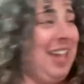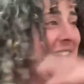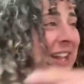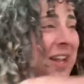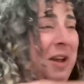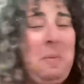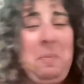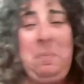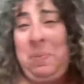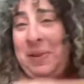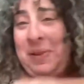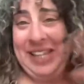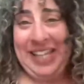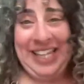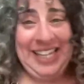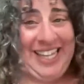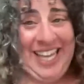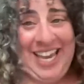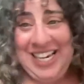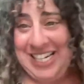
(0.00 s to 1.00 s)

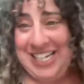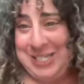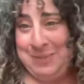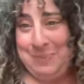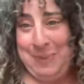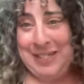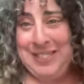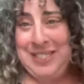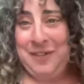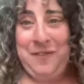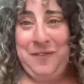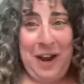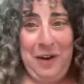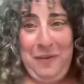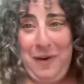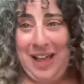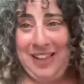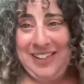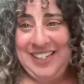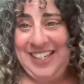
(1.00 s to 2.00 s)
completely unexpected
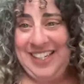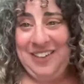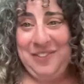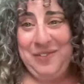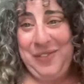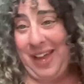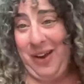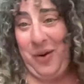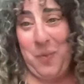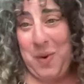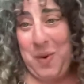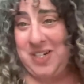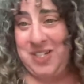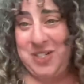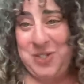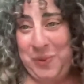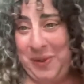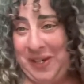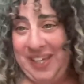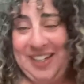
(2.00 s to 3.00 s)
virality of like one
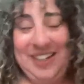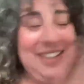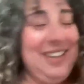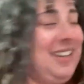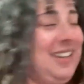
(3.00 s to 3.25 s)
tweet.